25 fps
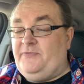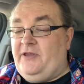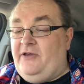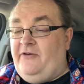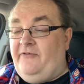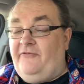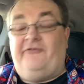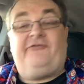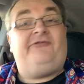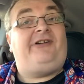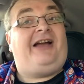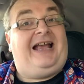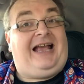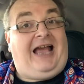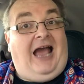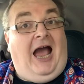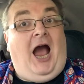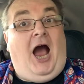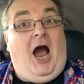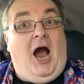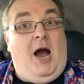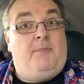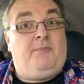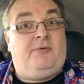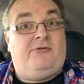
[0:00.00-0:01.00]
Frank
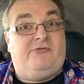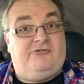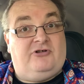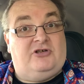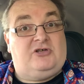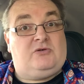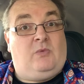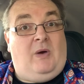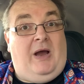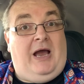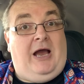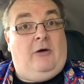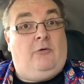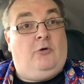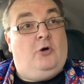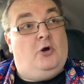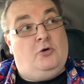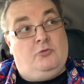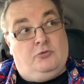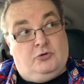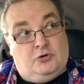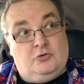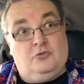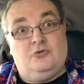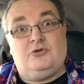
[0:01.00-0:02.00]
Harper as well, who
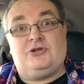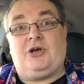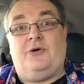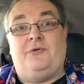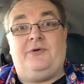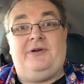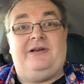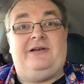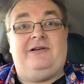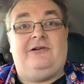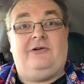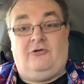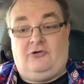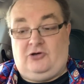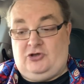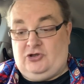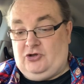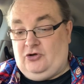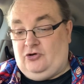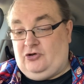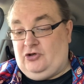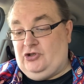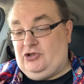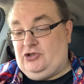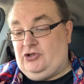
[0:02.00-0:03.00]
was also in Lock,
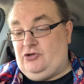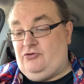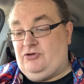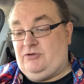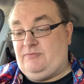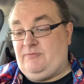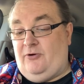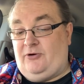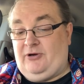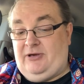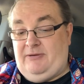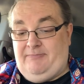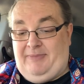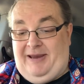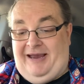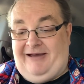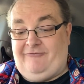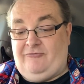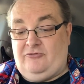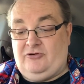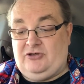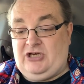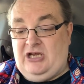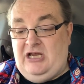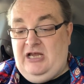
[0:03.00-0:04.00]
Stock and Two Smoking
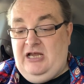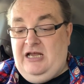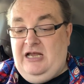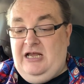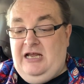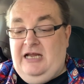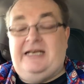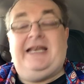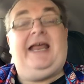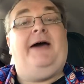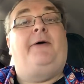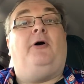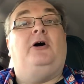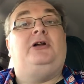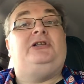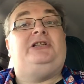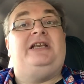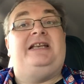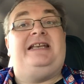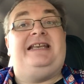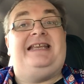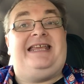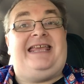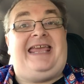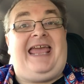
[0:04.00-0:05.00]
Barrels. Now I
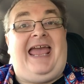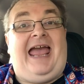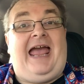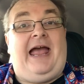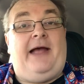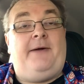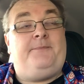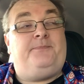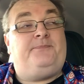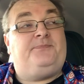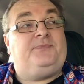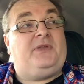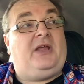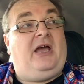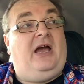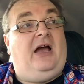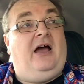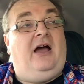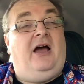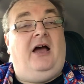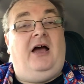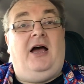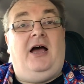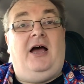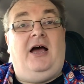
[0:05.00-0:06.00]
didn't get
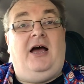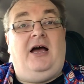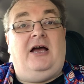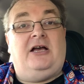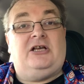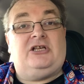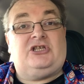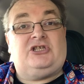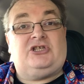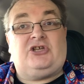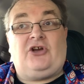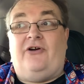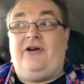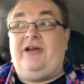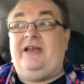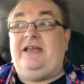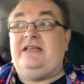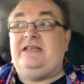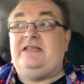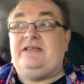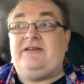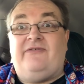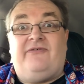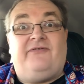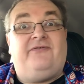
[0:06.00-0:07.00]
a
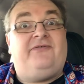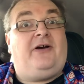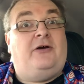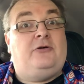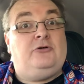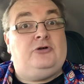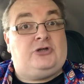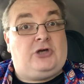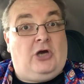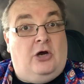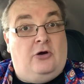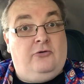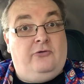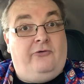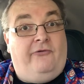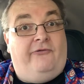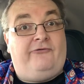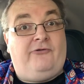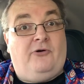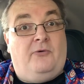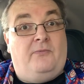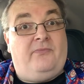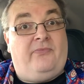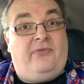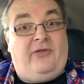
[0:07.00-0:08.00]
signed photo
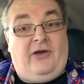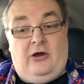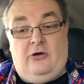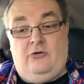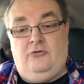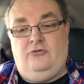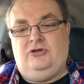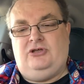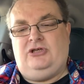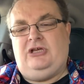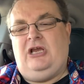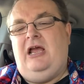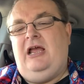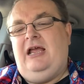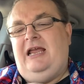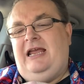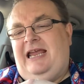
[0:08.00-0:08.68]
from those.